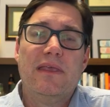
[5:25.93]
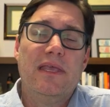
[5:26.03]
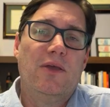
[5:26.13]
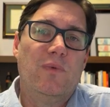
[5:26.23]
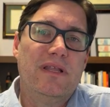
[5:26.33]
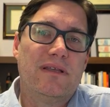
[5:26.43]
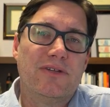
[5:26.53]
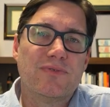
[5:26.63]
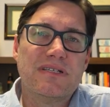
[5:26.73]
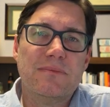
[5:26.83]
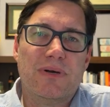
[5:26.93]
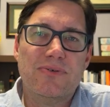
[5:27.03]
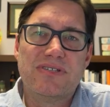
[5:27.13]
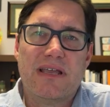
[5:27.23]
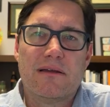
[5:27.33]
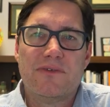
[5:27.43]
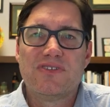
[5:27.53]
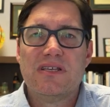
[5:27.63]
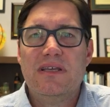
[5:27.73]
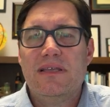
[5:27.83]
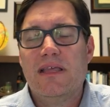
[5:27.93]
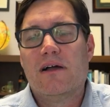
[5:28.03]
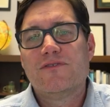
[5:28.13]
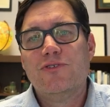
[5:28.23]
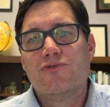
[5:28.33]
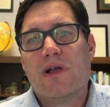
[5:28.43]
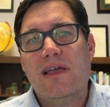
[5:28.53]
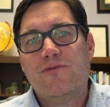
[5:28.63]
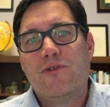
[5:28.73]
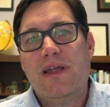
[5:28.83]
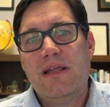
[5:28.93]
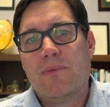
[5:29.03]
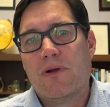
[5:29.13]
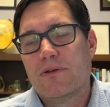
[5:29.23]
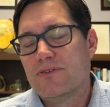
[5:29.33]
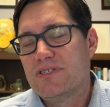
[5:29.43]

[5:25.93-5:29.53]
When countries impose tariffs, they often drive trading partners